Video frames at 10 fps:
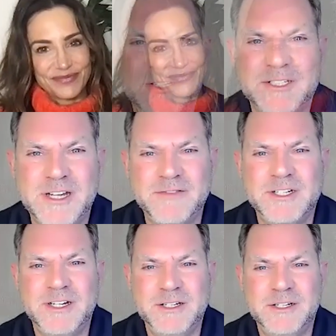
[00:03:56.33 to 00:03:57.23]
In the
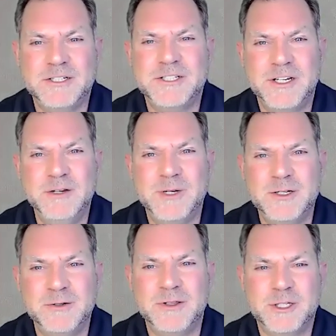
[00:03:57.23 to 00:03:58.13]
17 years that you've
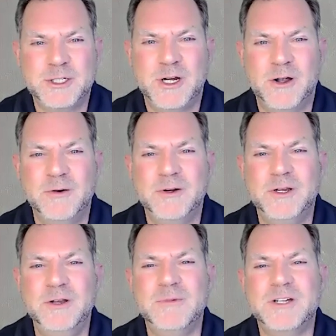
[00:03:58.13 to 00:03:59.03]
been doing the show,
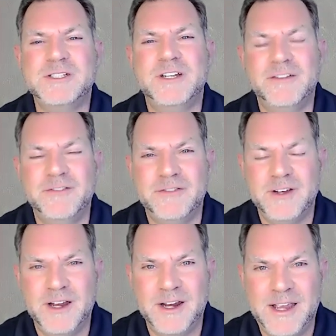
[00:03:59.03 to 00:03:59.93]
you must have
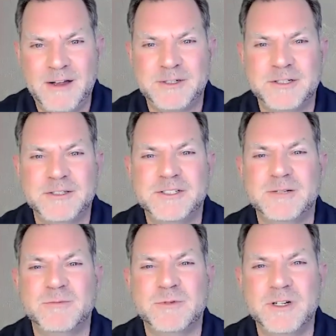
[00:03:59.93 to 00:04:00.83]
encountered
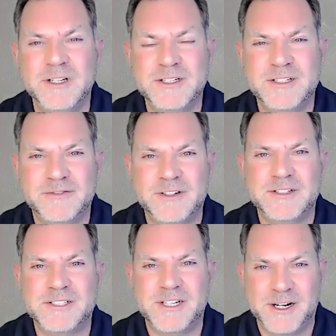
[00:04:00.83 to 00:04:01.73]
some really
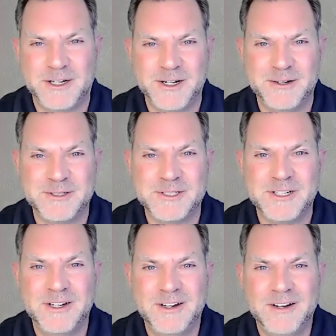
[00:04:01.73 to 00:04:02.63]
different scenarios